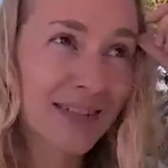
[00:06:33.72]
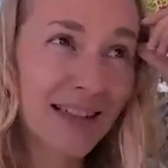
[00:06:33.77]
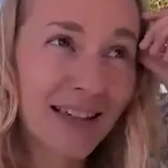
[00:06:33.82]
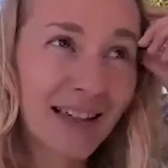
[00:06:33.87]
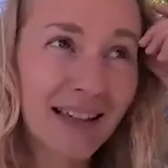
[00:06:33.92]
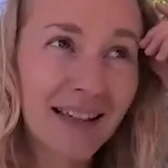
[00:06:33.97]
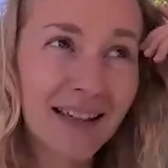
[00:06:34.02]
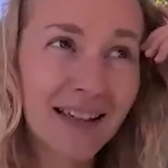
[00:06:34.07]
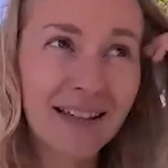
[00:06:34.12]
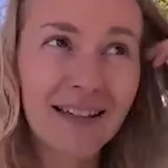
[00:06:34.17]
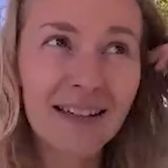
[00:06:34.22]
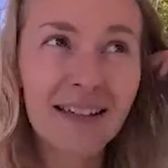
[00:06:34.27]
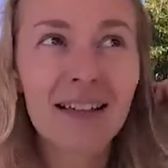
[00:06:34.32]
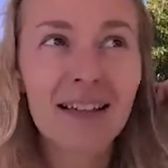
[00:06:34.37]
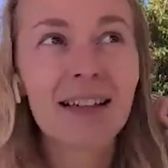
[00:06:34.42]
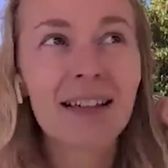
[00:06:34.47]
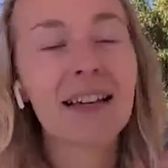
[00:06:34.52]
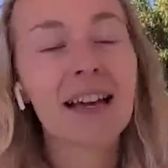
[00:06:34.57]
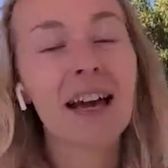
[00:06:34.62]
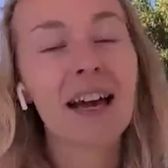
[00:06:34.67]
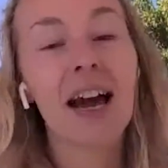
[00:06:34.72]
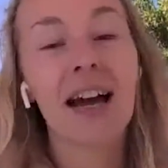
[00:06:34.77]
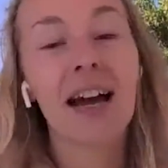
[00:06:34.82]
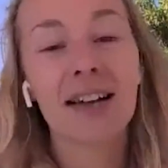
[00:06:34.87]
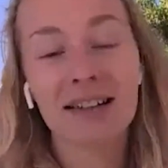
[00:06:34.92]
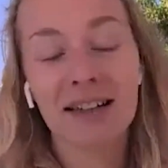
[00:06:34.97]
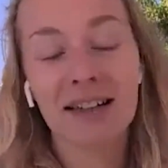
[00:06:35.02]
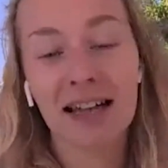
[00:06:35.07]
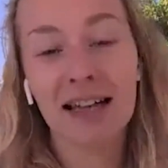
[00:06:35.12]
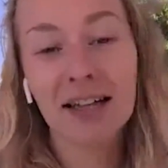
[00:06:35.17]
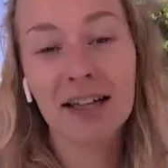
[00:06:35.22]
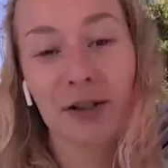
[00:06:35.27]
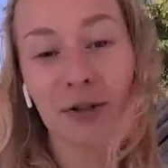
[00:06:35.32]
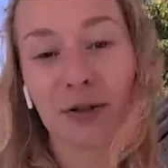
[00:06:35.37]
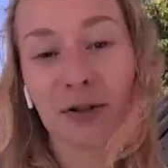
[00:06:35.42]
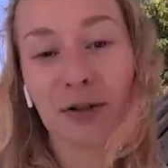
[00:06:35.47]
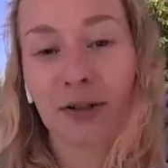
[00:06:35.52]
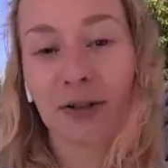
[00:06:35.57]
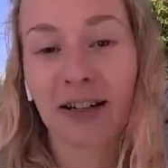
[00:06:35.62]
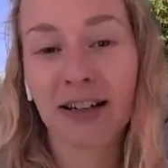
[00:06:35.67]
And like
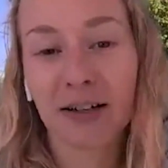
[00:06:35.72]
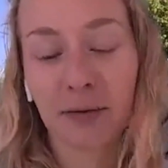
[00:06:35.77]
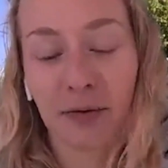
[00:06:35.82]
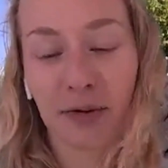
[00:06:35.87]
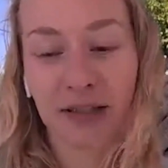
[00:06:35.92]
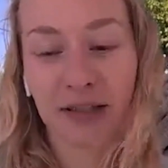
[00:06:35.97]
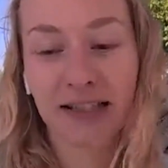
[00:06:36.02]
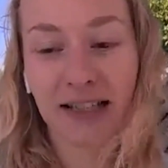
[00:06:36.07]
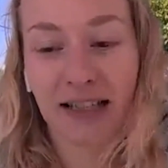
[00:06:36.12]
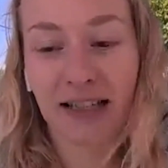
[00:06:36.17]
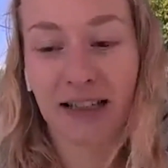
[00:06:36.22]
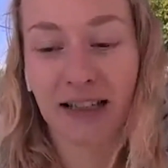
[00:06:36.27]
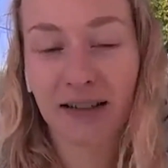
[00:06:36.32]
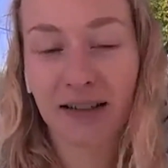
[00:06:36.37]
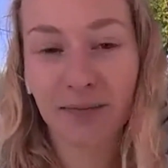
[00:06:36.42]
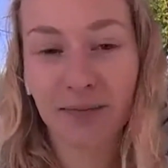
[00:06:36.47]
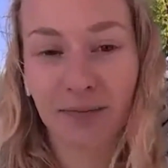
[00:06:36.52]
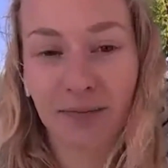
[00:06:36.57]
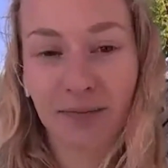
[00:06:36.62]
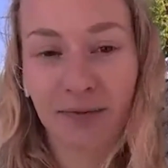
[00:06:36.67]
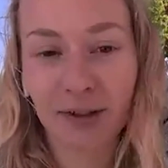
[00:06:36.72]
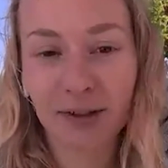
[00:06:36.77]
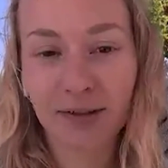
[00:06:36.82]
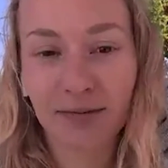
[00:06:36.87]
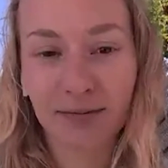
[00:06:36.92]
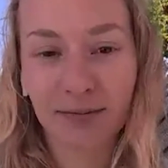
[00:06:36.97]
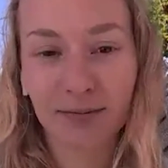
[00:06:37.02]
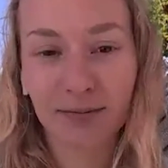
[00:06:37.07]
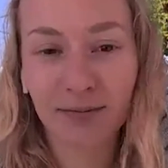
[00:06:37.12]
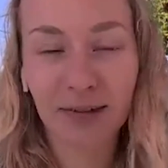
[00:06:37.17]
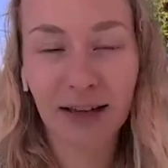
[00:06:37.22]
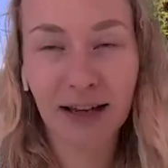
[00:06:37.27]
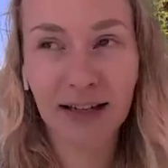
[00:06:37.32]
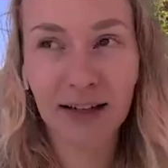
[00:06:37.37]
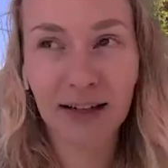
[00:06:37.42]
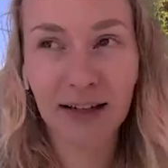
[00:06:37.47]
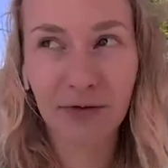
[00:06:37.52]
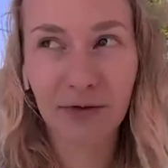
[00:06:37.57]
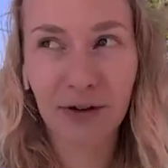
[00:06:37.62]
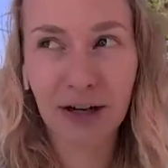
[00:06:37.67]
you, I was like
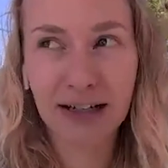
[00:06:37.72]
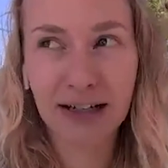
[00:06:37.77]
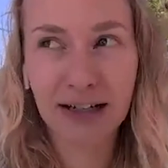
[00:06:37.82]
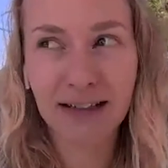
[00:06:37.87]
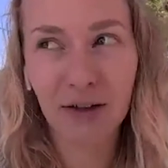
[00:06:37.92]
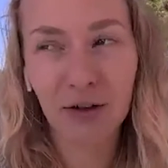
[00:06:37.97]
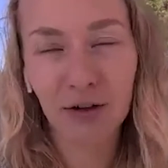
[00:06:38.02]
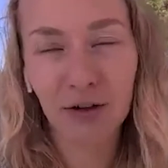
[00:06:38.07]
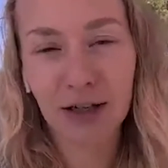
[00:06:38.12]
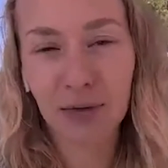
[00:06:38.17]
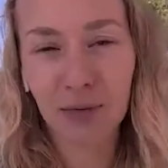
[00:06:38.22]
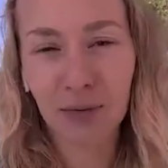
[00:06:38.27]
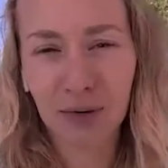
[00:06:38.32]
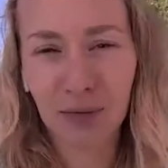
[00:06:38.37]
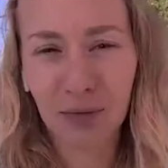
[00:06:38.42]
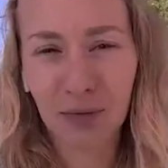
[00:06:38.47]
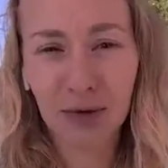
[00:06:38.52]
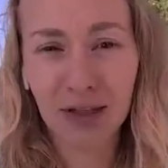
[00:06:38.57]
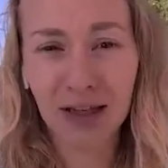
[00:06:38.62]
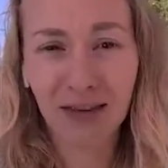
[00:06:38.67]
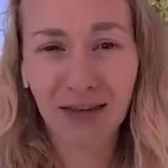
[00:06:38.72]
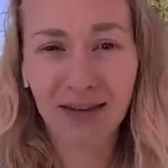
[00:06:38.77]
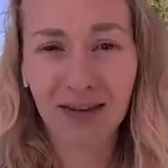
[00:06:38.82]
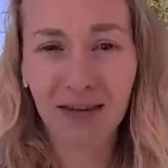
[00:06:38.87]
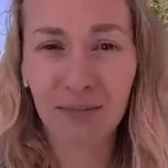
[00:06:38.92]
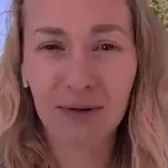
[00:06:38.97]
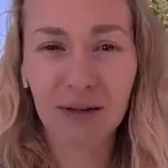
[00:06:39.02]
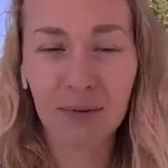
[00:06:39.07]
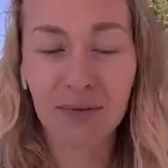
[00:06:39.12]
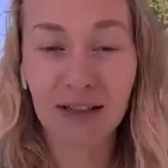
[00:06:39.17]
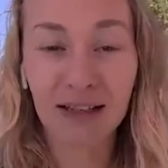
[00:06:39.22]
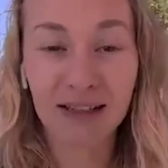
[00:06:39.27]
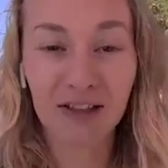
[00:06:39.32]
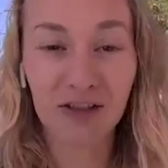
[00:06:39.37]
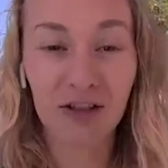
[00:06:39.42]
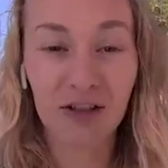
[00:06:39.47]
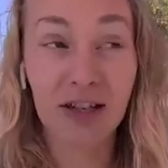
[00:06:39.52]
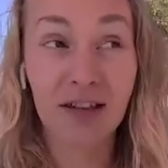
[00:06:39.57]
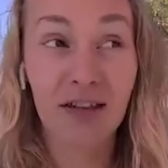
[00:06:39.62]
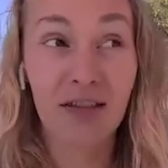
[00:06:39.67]
afraid, like, okay, what would other people
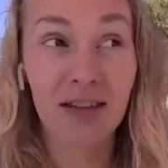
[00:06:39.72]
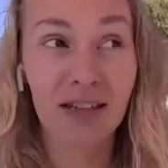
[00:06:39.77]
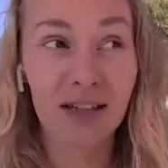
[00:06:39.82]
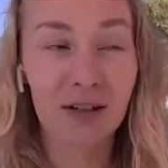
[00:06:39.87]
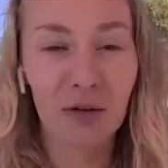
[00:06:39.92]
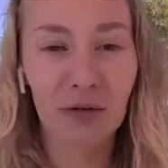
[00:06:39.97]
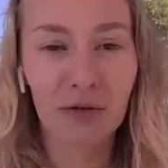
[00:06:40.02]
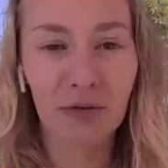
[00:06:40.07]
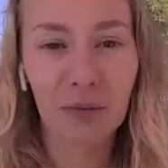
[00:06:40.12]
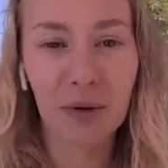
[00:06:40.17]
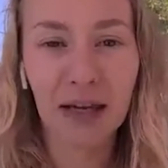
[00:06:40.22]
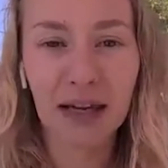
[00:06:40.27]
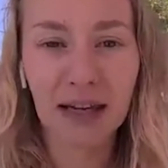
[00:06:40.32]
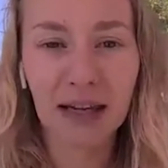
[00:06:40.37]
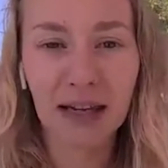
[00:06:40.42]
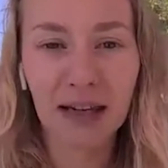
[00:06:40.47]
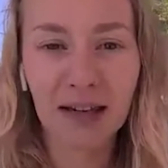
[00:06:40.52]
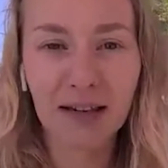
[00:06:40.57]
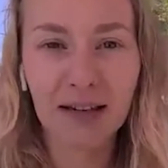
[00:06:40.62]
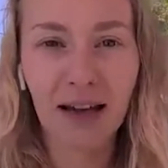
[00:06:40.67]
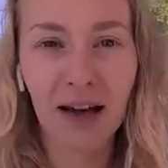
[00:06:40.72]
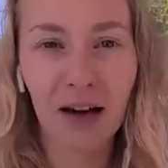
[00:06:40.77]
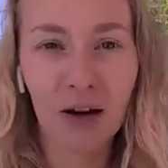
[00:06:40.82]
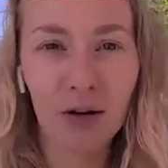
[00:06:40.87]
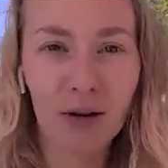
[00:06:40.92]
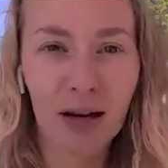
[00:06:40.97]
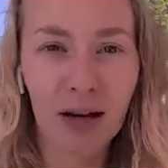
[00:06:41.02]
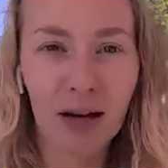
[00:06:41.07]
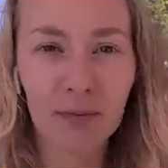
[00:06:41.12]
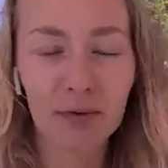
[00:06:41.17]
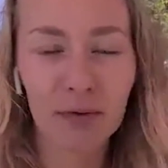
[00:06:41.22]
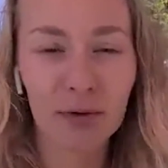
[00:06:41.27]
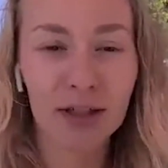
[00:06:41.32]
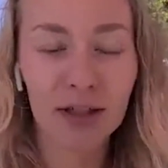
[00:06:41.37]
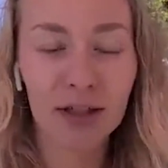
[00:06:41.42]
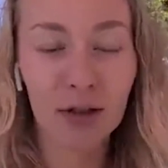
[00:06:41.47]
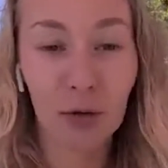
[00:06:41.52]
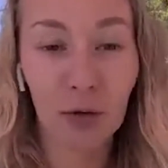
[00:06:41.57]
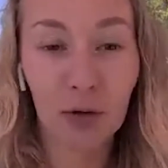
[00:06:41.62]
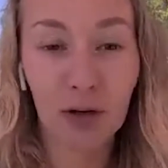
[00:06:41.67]
actually think of me? Now I'm doing
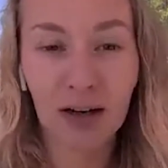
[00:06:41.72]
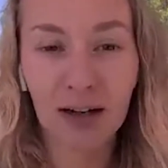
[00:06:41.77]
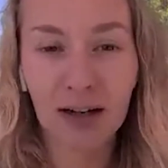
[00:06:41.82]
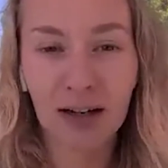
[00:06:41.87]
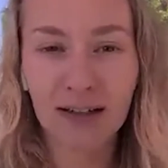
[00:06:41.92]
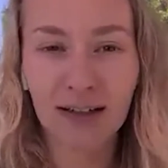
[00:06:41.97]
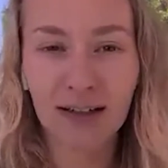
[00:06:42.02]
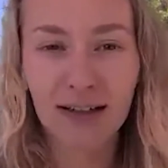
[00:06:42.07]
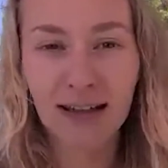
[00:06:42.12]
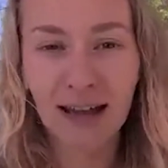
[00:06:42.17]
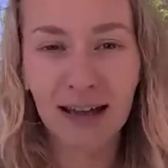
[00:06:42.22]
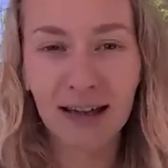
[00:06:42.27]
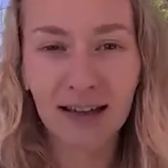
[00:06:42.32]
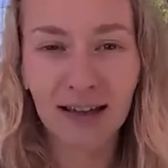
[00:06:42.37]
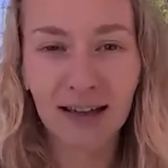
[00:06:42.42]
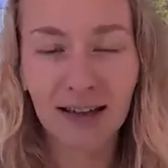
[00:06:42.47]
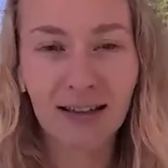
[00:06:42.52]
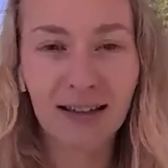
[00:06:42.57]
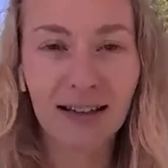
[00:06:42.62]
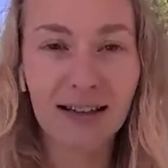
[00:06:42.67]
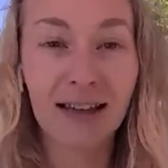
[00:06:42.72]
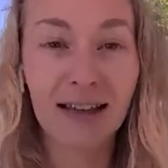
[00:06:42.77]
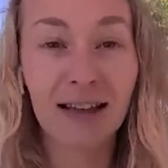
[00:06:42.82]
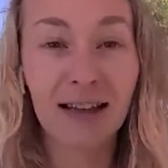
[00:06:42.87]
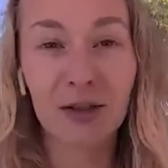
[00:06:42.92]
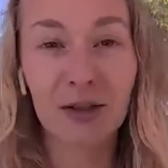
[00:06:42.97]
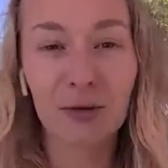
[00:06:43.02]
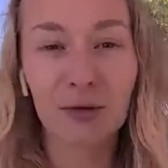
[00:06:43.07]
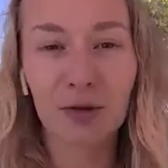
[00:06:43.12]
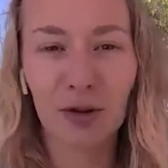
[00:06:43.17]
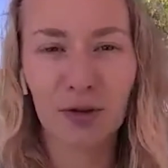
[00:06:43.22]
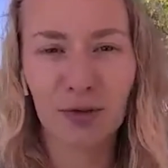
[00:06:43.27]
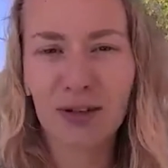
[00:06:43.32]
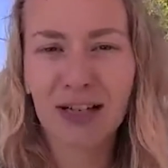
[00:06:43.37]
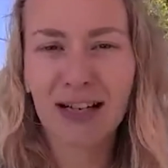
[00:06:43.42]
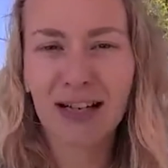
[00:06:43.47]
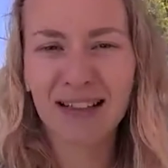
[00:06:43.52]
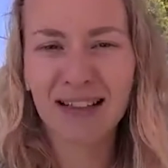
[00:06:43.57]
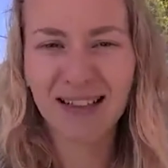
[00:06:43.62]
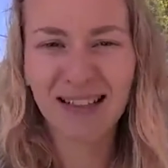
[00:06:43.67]
yoga and I like it, and like you not really
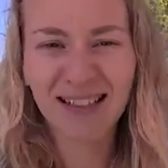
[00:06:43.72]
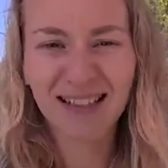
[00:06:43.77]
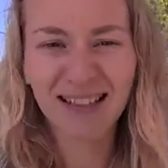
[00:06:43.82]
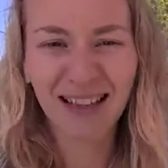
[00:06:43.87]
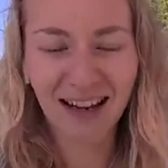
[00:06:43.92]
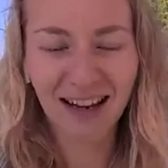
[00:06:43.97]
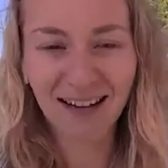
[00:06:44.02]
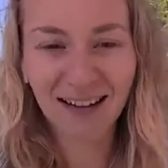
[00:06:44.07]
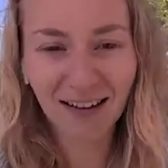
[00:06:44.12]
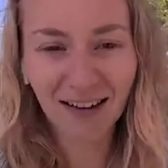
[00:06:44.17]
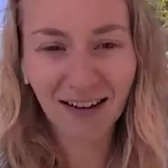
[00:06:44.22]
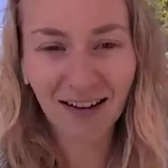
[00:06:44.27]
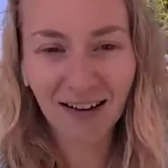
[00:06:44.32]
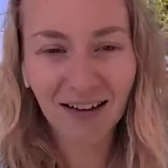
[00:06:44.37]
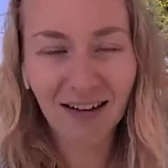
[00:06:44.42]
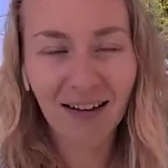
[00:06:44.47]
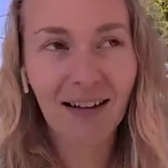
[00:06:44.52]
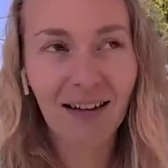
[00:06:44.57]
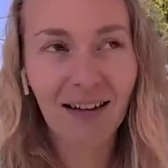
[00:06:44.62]
understanding